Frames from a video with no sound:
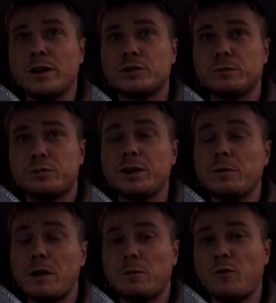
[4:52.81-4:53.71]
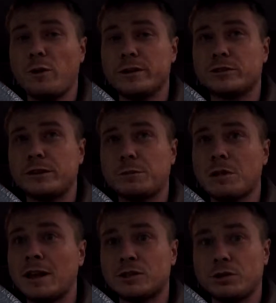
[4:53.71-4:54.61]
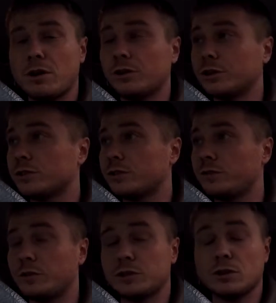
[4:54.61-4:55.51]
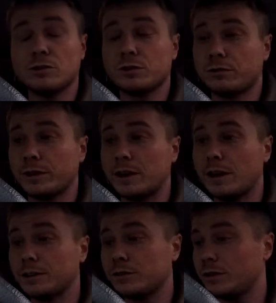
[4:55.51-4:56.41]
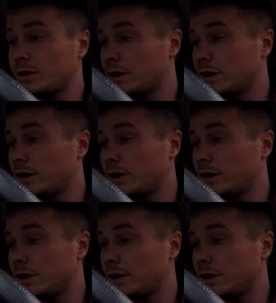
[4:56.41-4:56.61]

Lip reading: history from the last two owners, which is also really nice.